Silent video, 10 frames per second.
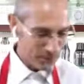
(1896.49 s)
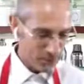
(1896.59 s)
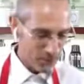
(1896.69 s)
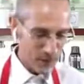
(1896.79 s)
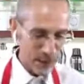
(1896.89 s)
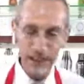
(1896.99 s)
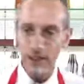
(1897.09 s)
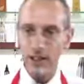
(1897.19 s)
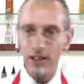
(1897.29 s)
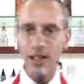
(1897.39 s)
And
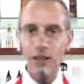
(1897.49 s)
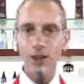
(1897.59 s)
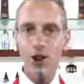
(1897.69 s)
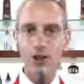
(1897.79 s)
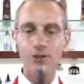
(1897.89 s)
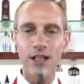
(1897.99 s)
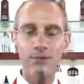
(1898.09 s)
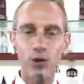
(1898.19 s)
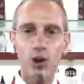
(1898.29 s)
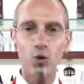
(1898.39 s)
let me know if you have
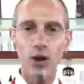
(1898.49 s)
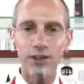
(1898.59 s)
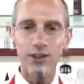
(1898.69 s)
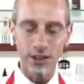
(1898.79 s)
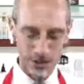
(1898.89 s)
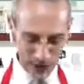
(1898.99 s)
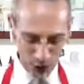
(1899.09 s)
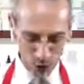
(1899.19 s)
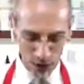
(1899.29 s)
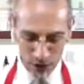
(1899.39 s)
more questions. We
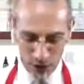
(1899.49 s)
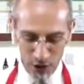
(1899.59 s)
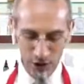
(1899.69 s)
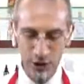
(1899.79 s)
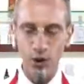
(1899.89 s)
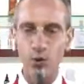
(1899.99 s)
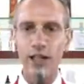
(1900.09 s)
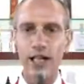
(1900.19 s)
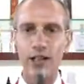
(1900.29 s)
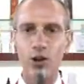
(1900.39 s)

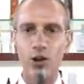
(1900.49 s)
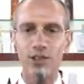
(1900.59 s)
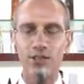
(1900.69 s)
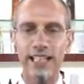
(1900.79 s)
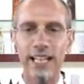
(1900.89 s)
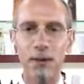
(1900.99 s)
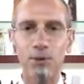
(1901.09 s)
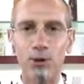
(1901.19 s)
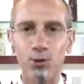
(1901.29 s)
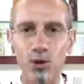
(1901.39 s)
are always very happy
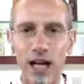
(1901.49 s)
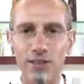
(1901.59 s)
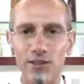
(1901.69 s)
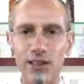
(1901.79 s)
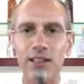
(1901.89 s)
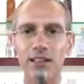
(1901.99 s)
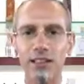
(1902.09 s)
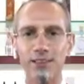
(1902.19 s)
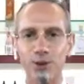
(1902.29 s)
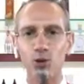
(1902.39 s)
to answer
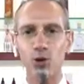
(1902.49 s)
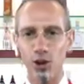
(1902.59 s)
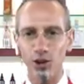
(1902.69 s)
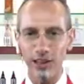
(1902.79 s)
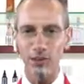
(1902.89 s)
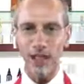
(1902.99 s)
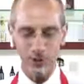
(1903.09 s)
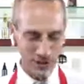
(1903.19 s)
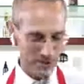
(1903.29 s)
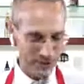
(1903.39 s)
and to talking
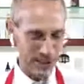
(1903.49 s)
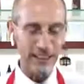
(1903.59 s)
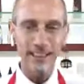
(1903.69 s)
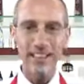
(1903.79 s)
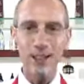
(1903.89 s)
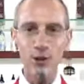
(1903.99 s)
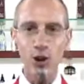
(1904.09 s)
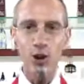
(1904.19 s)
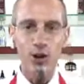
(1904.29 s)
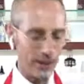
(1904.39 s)
about everything.
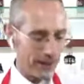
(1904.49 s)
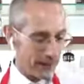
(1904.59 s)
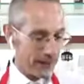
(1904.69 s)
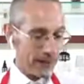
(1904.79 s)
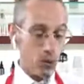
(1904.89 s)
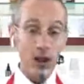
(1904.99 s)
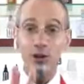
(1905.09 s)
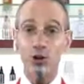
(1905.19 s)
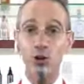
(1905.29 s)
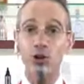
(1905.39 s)
So, well, the
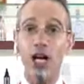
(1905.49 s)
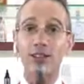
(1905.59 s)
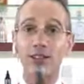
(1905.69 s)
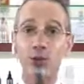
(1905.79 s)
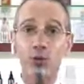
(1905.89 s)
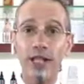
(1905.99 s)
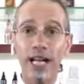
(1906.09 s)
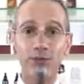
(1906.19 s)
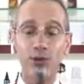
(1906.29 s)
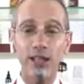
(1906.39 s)
two cocktails we
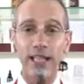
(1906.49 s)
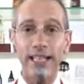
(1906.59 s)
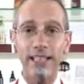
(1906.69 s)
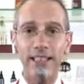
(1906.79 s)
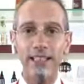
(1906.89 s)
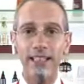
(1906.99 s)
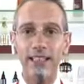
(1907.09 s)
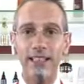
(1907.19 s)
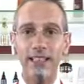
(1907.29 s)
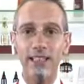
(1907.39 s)
have today
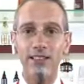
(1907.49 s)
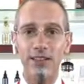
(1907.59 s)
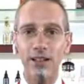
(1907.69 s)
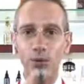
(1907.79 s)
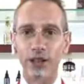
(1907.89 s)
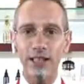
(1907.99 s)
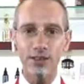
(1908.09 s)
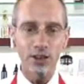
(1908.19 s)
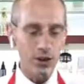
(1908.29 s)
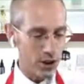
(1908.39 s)
is, I think we can
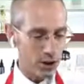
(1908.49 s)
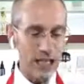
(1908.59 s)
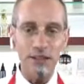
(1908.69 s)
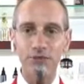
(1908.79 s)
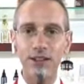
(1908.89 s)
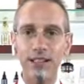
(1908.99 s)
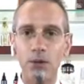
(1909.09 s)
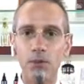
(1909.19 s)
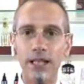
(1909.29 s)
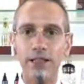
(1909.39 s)
see on the graphic in a
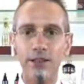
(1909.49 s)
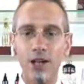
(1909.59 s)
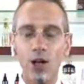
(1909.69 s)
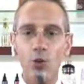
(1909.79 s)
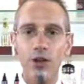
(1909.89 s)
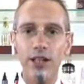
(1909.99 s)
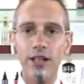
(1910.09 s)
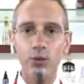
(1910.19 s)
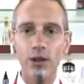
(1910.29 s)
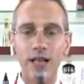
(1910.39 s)
minute,
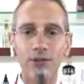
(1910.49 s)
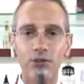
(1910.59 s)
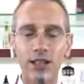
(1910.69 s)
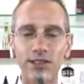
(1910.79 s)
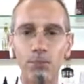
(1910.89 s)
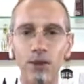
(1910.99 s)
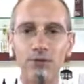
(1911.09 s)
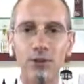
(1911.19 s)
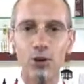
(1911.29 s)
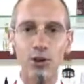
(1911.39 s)
we have a recipe
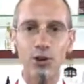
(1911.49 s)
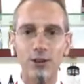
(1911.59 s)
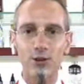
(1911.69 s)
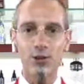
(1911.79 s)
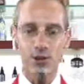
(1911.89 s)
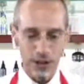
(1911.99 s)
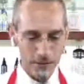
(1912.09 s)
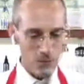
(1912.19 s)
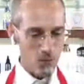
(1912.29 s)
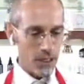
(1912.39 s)
for you guys to see.
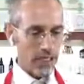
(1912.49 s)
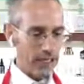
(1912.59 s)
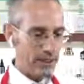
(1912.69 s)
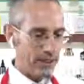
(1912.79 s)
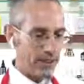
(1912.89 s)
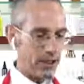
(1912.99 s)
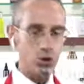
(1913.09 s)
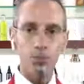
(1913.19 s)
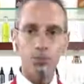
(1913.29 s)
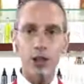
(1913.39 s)
And
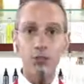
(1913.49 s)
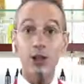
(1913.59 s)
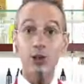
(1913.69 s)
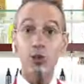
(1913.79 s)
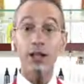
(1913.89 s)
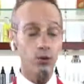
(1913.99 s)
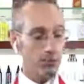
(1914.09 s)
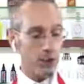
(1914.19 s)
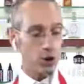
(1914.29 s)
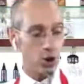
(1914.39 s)
so pretty much one will
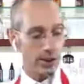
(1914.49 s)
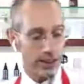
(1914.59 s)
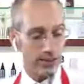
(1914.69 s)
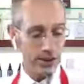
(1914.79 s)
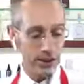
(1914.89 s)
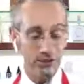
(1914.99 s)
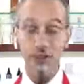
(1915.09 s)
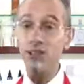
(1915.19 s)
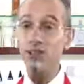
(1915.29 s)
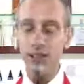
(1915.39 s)
be showcasing the
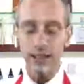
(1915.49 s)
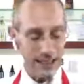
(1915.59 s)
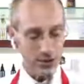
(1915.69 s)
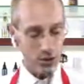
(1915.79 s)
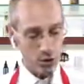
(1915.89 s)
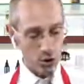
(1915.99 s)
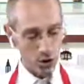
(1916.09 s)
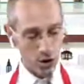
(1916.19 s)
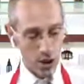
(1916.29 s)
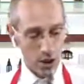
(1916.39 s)
fizzy glass. So
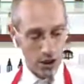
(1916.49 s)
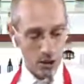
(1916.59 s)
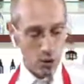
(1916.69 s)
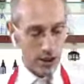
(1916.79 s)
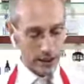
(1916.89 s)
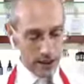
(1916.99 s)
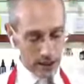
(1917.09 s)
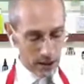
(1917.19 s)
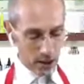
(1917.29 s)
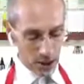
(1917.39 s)

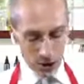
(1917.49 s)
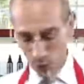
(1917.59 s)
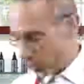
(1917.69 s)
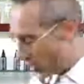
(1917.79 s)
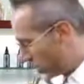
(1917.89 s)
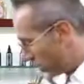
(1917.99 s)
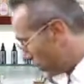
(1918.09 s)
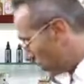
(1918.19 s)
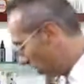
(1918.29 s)
which is not